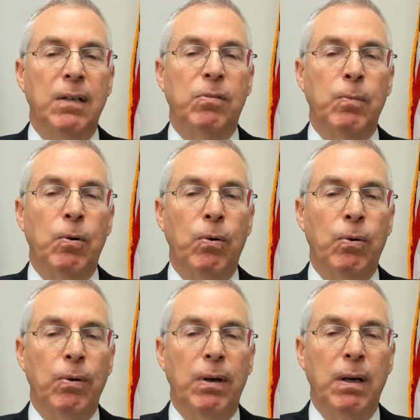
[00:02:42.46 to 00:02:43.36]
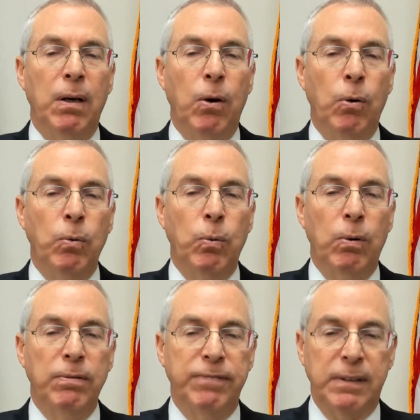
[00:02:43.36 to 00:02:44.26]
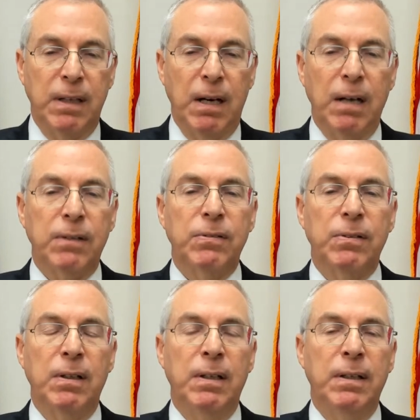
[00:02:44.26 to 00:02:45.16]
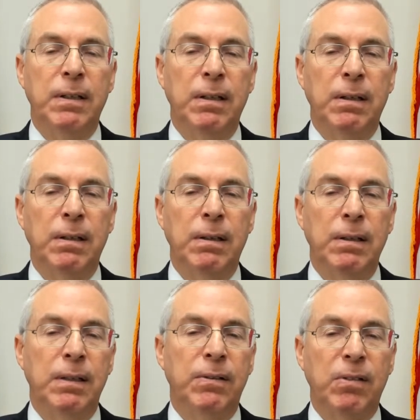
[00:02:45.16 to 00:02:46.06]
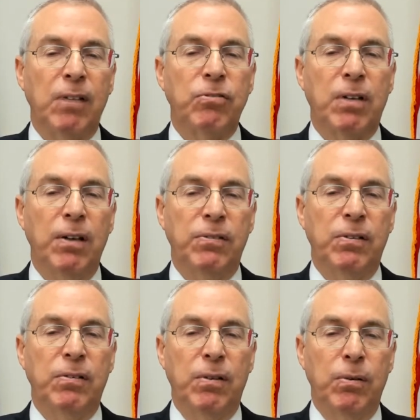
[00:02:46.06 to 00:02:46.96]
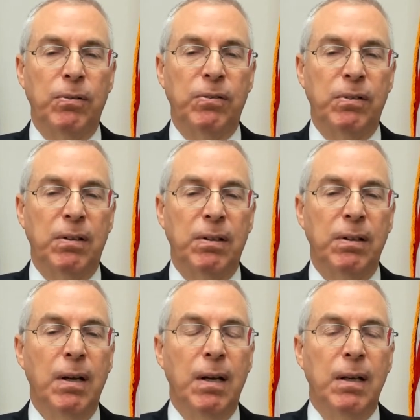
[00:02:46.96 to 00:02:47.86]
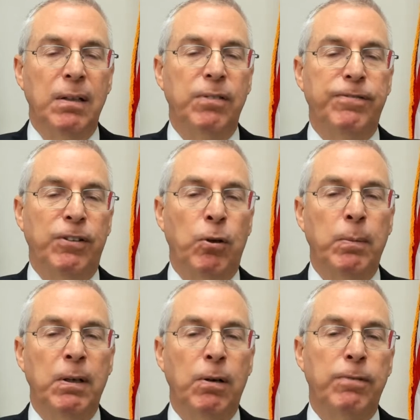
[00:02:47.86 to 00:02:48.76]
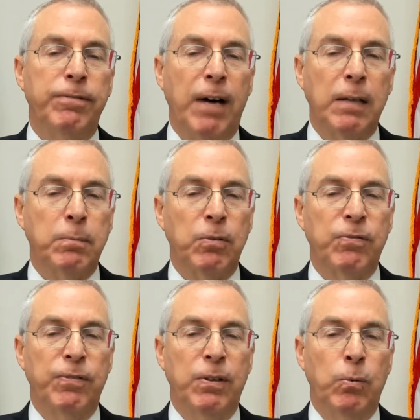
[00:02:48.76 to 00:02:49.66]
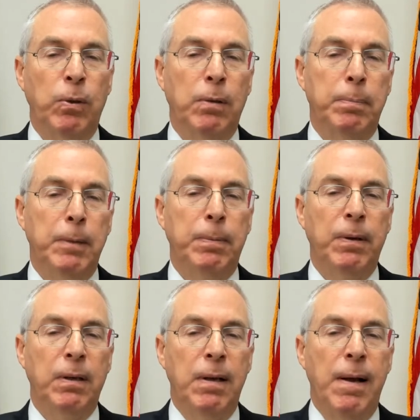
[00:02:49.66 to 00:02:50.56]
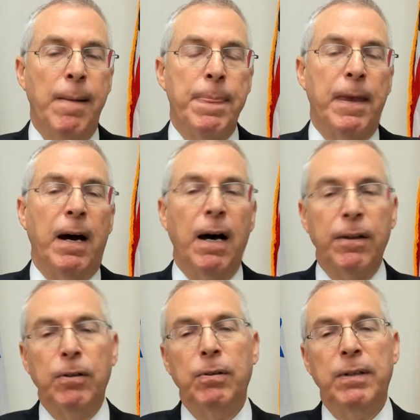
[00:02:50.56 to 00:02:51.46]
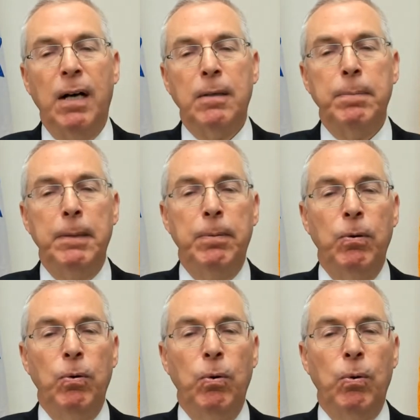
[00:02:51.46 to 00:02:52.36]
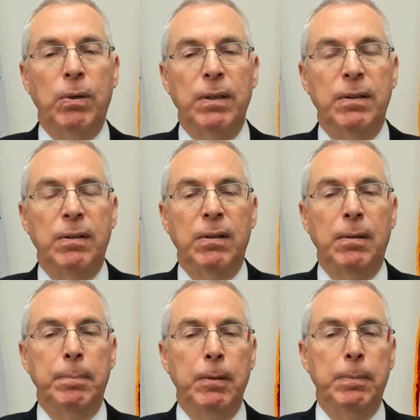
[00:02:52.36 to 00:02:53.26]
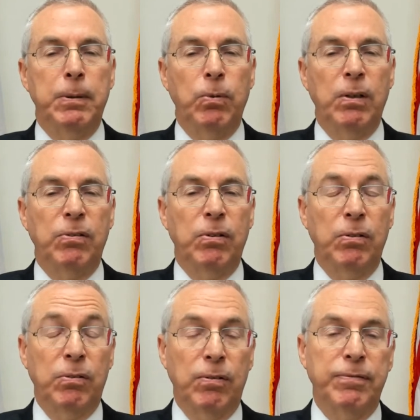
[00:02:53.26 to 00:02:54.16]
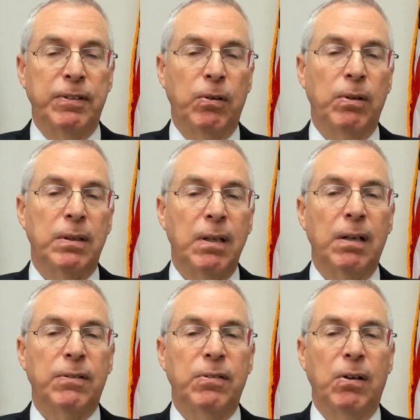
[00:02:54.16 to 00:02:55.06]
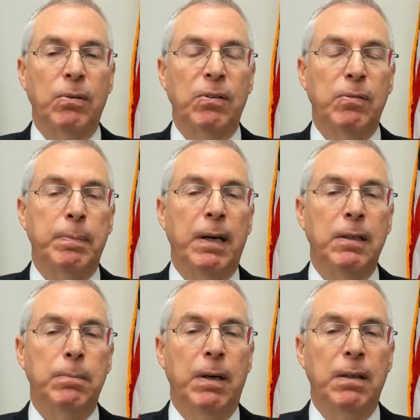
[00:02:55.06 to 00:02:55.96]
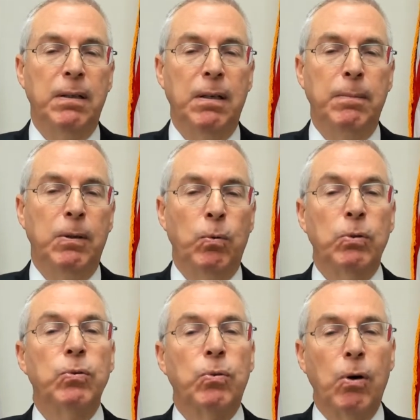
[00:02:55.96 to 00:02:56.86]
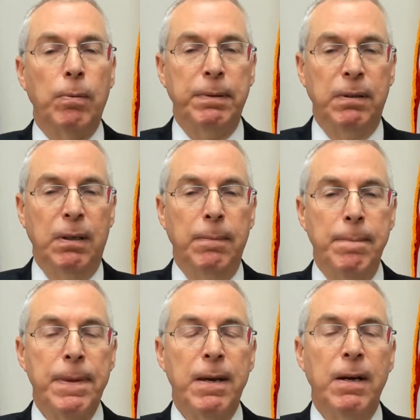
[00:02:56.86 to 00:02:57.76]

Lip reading: It's more a lone wolf attacks, and in such cases there's this phenomenon of atmosphere where people, other young people who look at perpetrators of terror attacks are inspired by them and want to copy them.